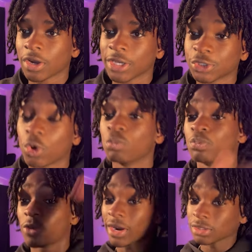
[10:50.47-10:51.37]
Okay, so
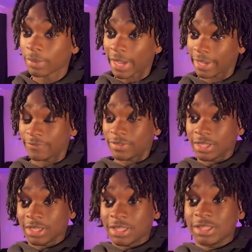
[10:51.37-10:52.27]
right off the bat,
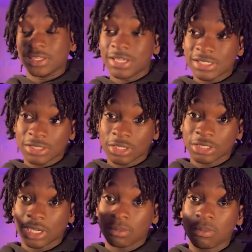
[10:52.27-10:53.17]
this looks like
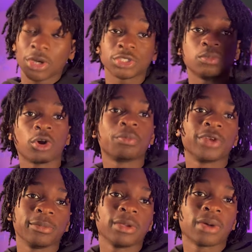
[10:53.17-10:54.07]
a much more
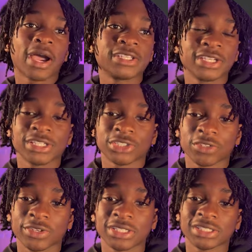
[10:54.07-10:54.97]
premium high ticket
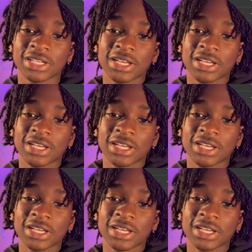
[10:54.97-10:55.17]
service.